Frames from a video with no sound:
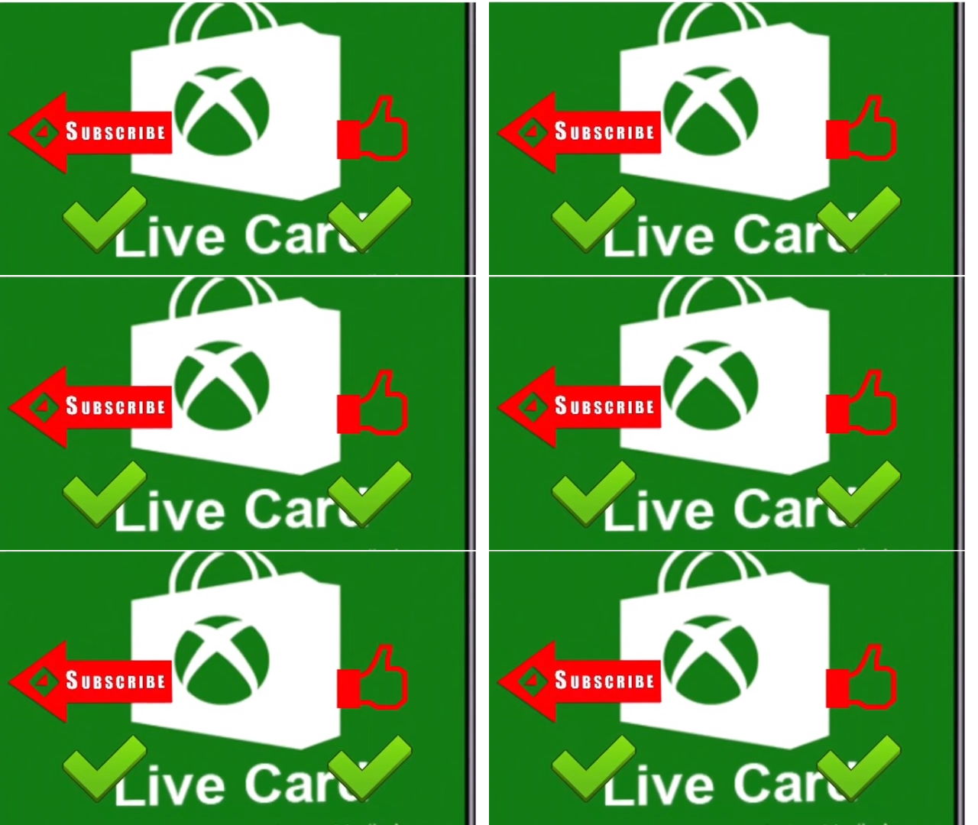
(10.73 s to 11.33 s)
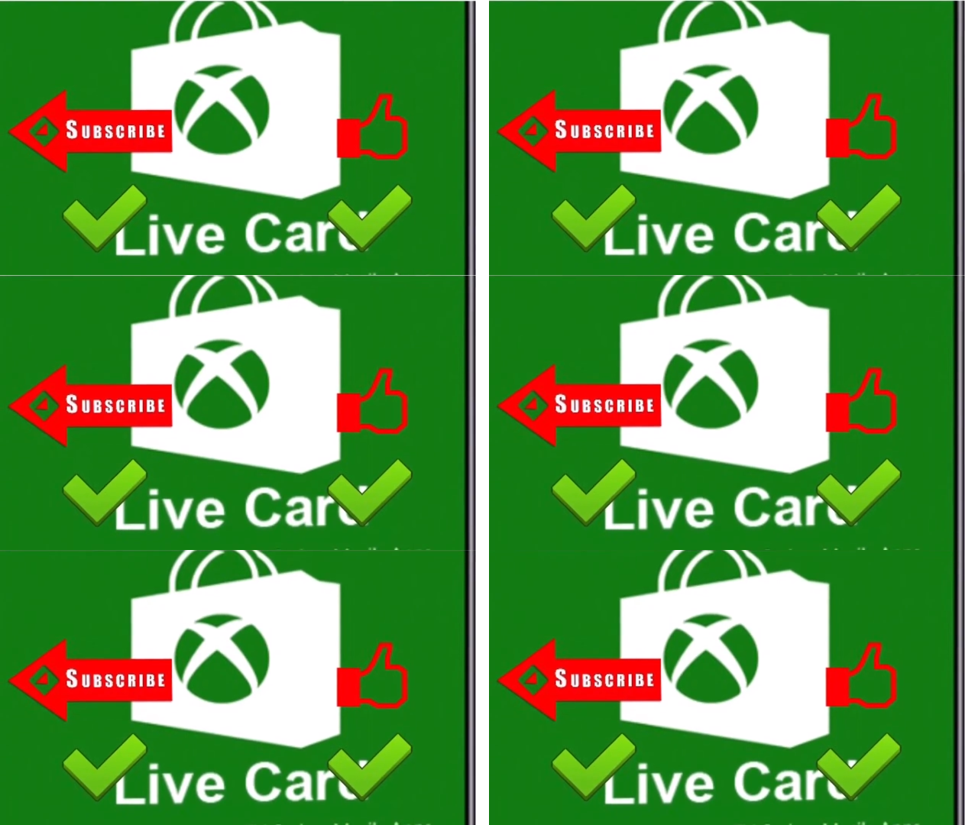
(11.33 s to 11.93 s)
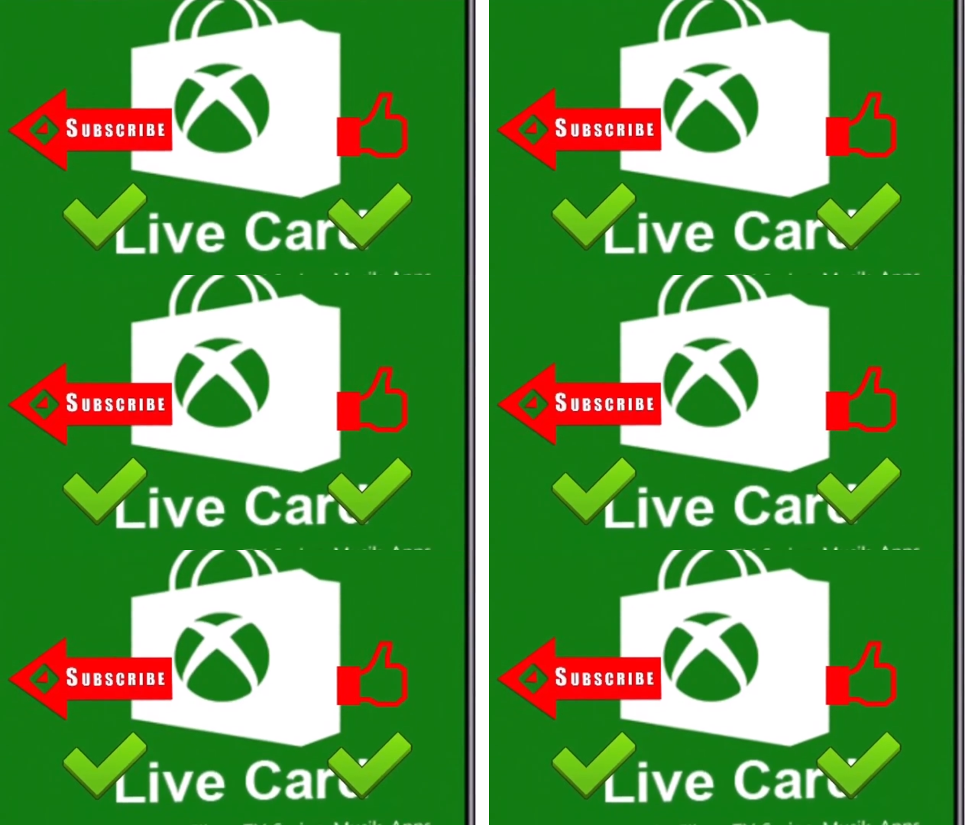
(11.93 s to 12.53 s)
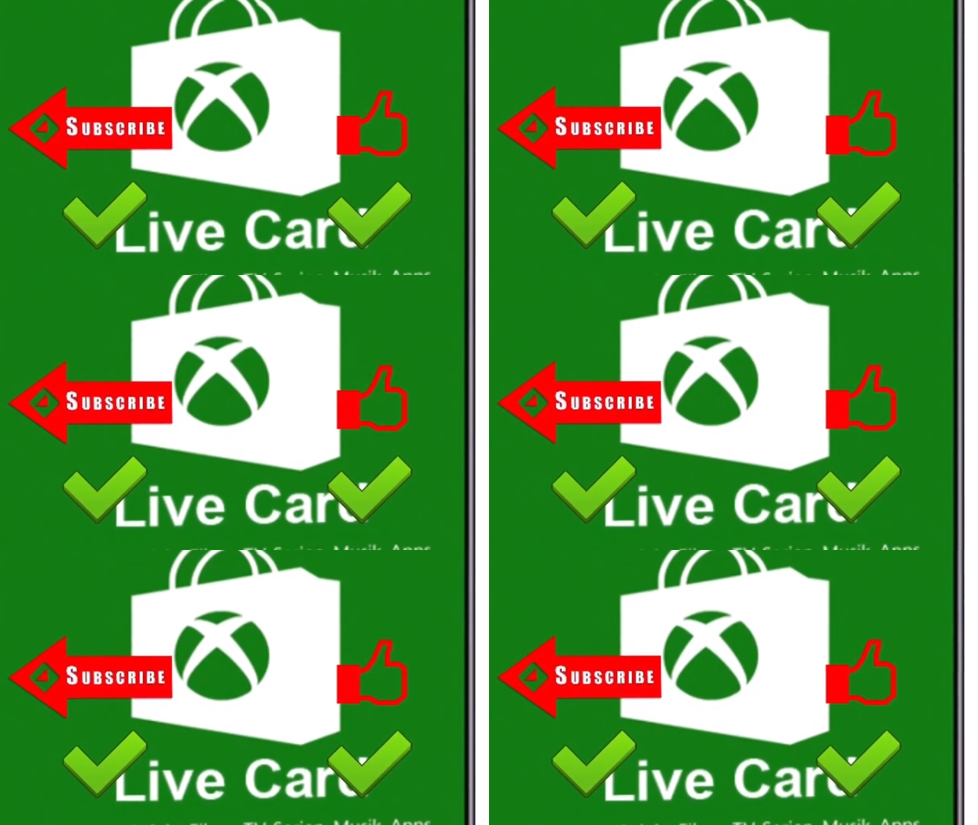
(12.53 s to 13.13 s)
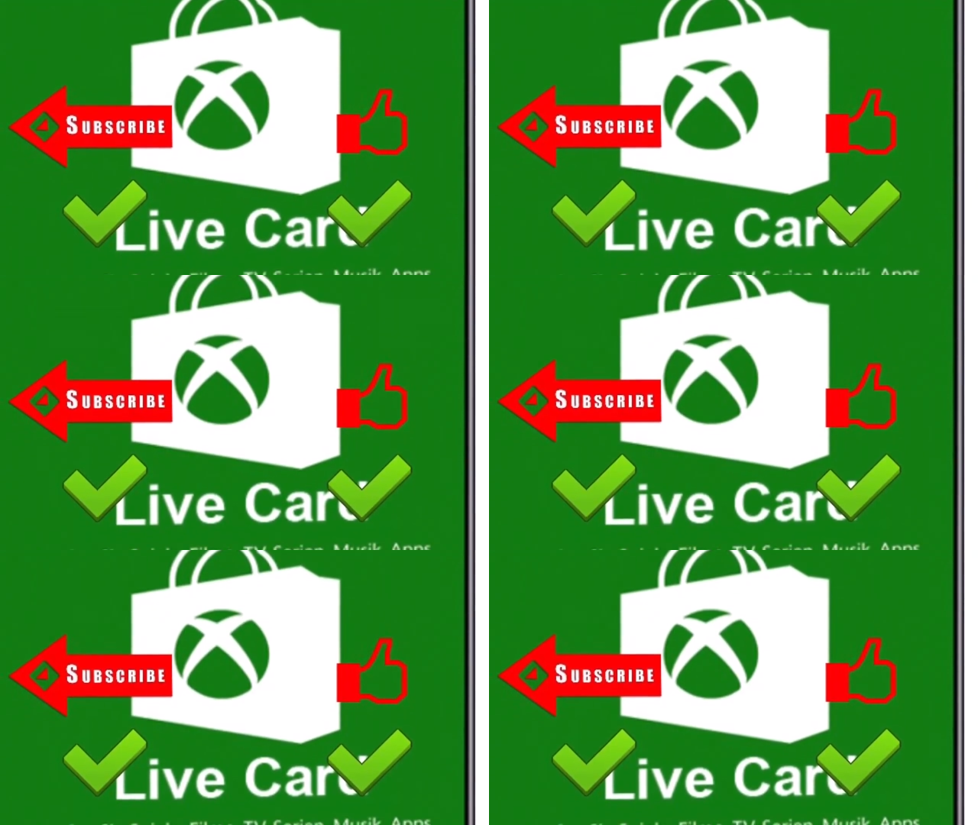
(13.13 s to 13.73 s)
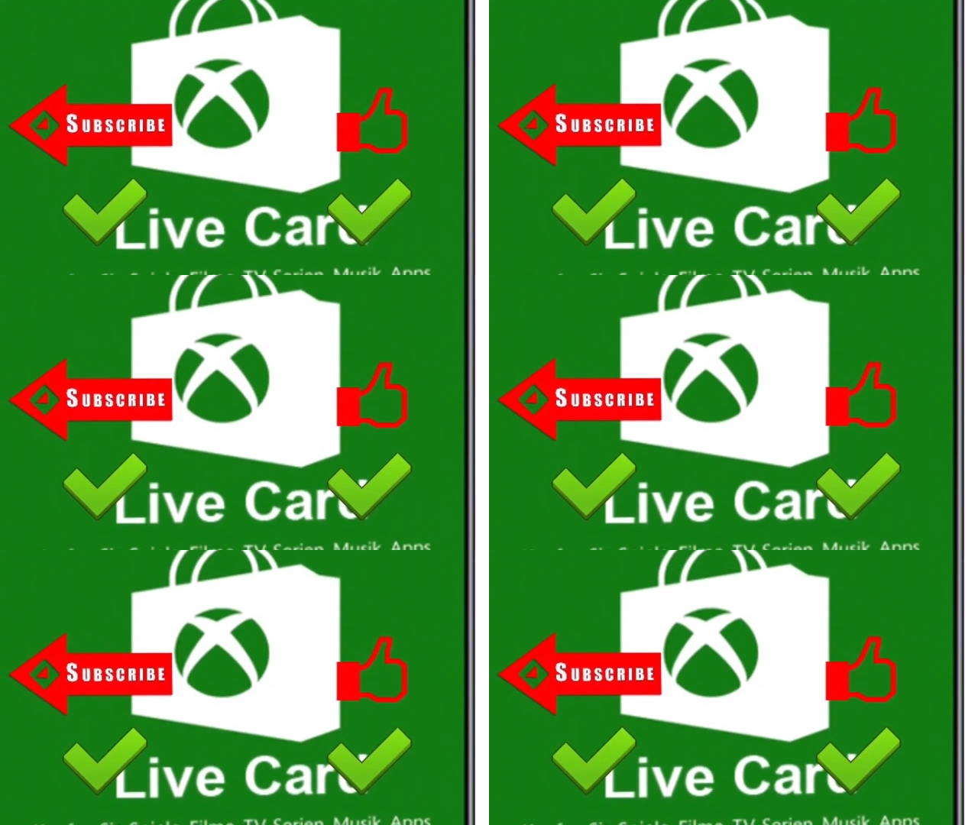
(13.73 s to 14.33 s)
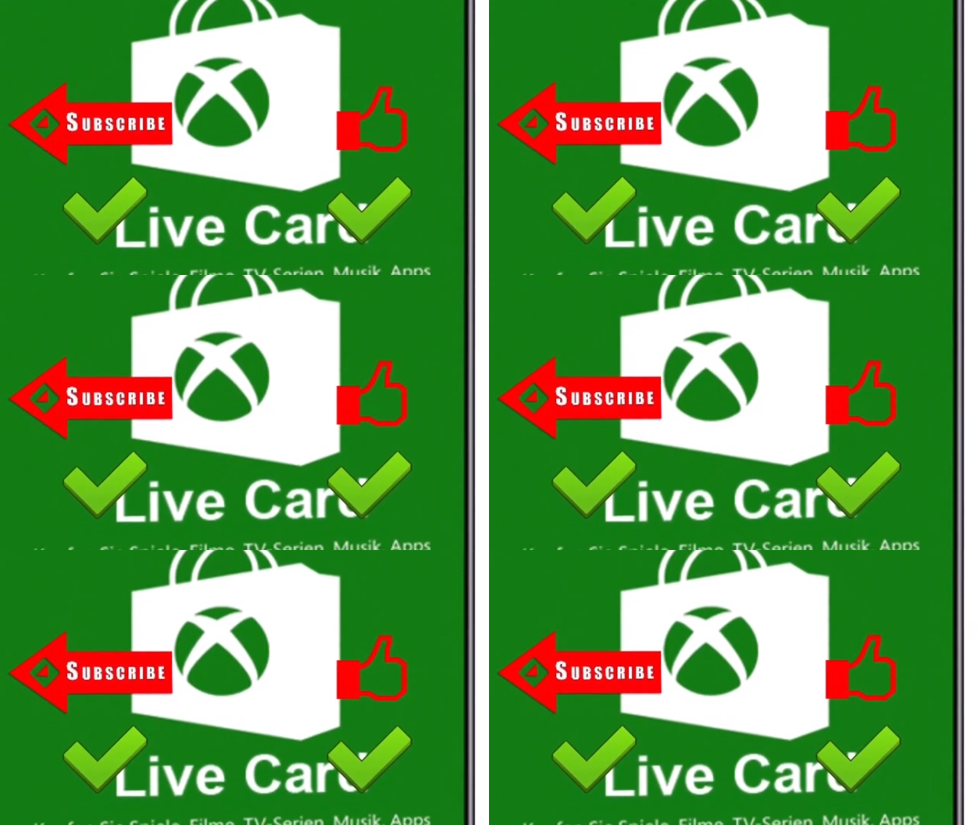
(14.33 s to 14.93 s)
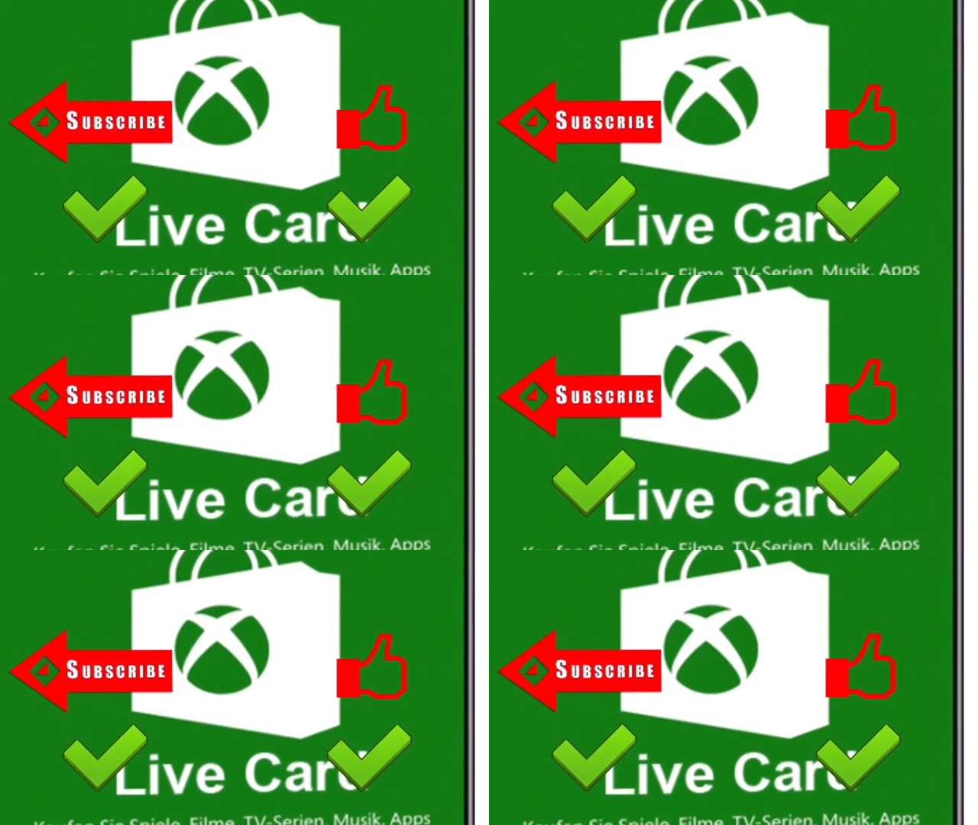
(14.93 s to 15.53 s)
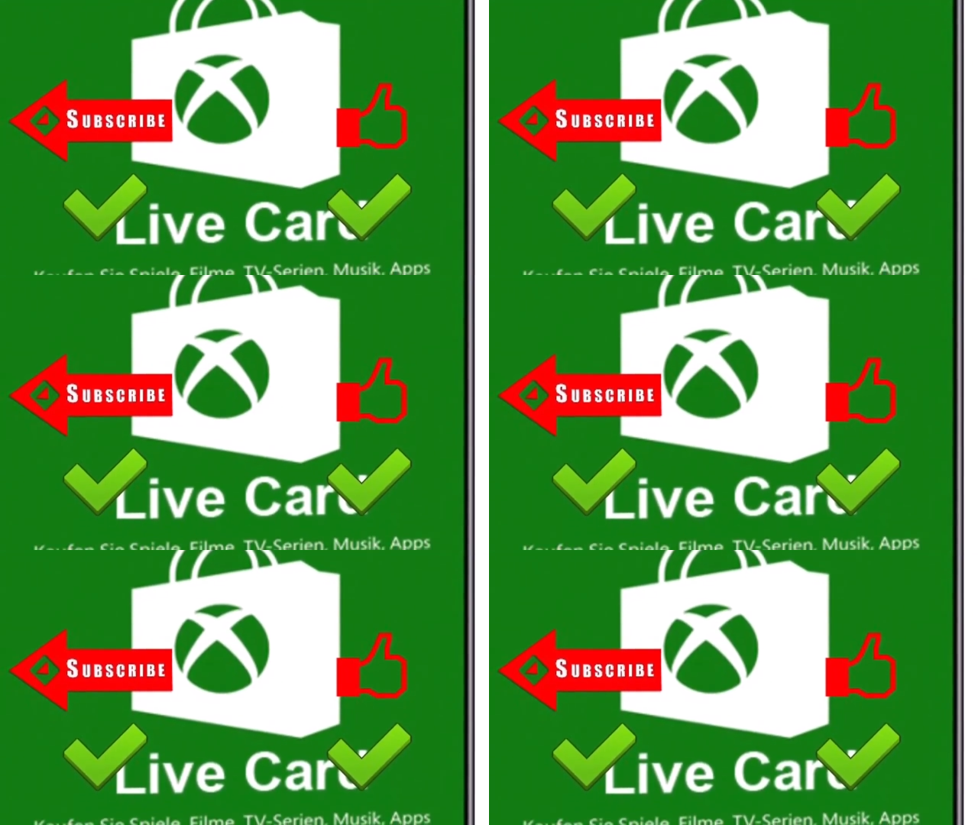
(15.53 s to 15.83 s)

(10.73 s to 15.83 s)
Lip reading: No face is visible, so there are no lips to read.